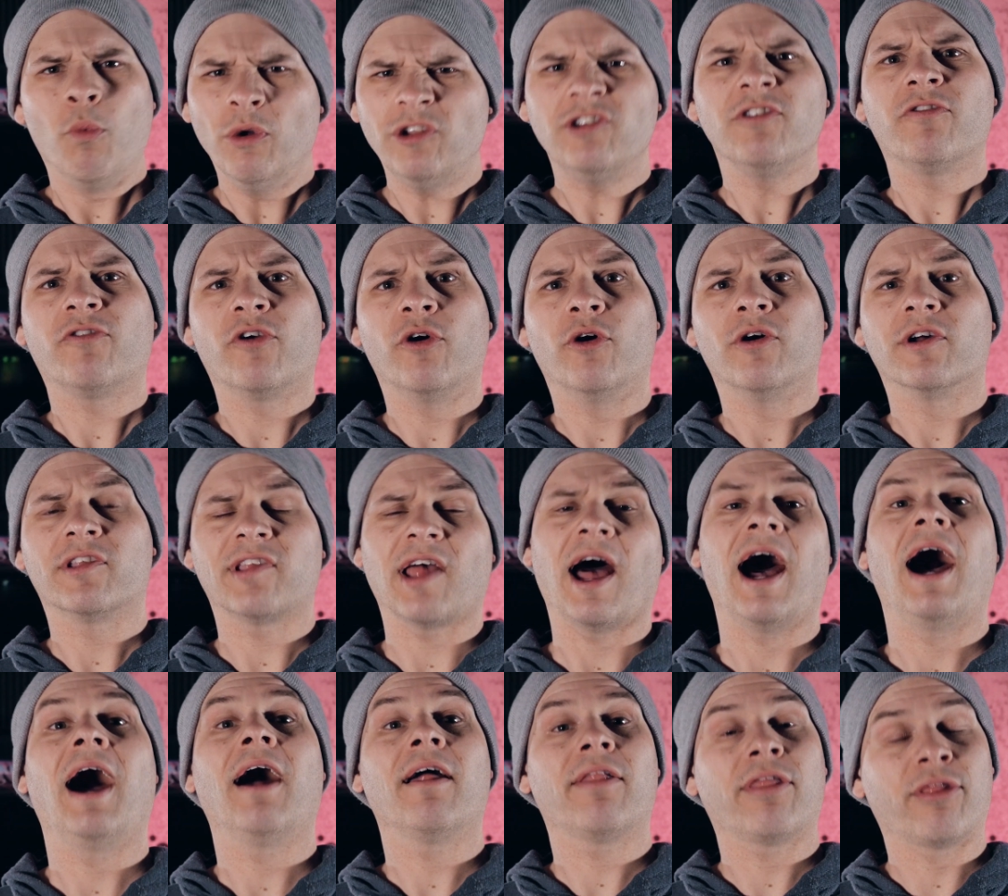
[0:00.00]
which of course
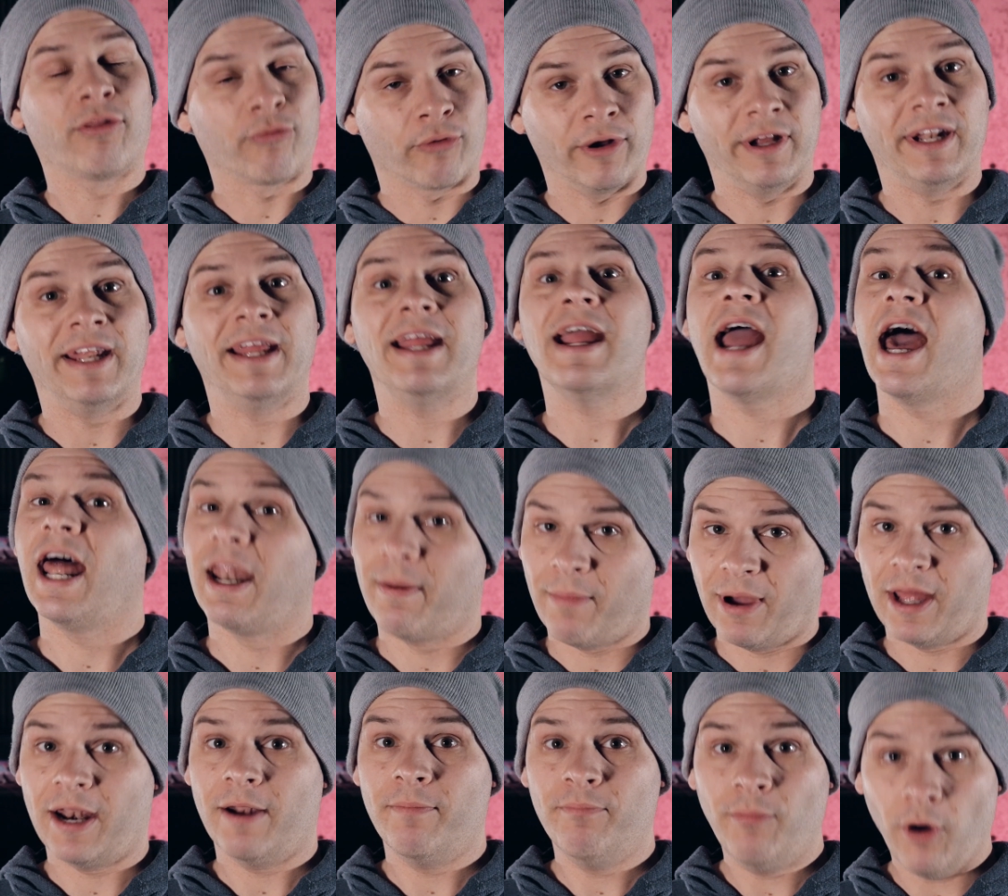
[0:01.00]
are three D
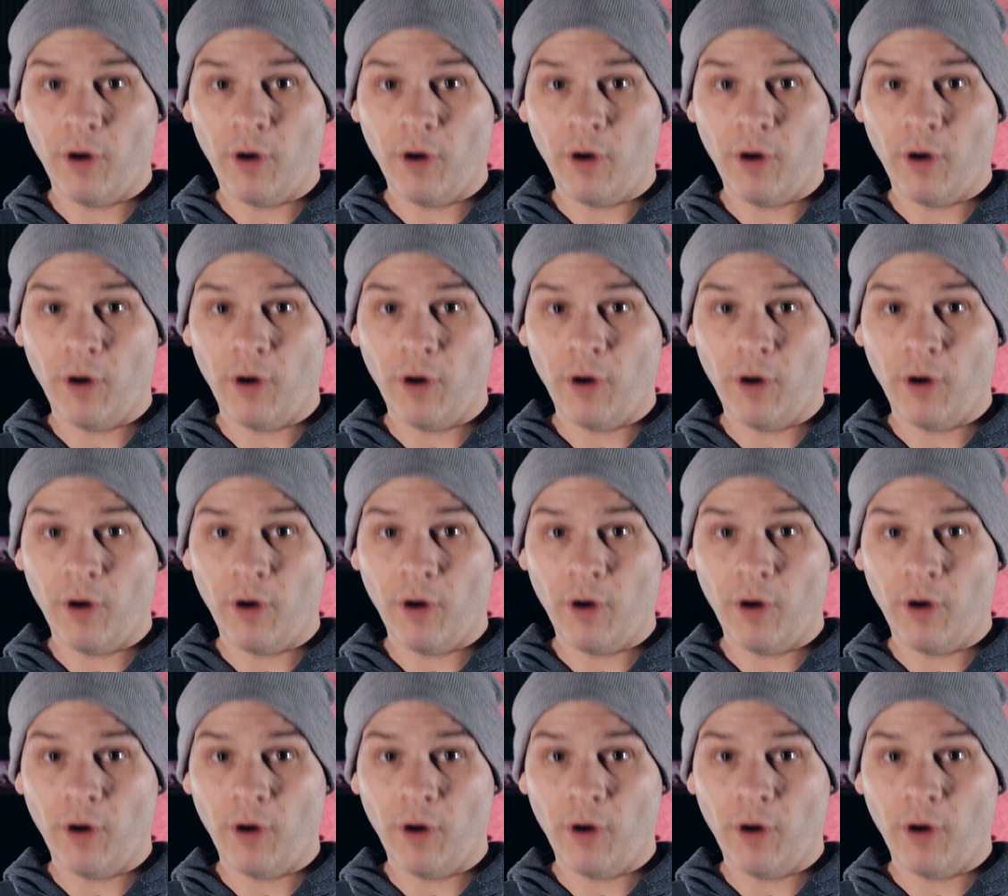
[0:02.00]
animated